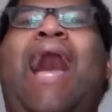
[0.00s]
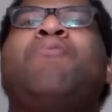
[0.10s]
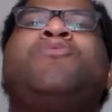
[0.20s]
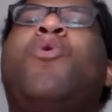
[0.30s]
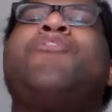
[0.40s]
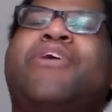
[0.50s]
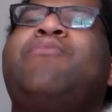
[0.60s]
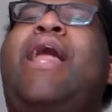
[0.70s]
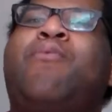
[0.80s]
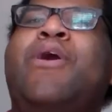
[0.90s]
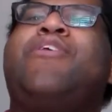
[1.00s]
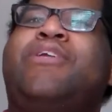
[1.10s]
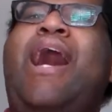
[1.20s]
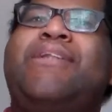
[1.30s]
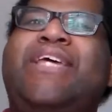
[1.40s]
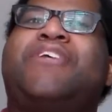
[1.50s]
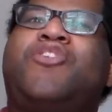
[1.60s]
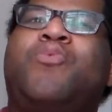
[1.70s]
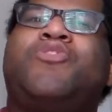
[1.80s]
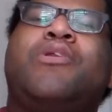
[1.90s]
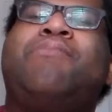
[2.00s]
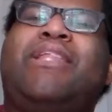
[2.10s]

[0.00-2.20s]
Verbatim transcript: I was wondering like whether or not Dexter was going to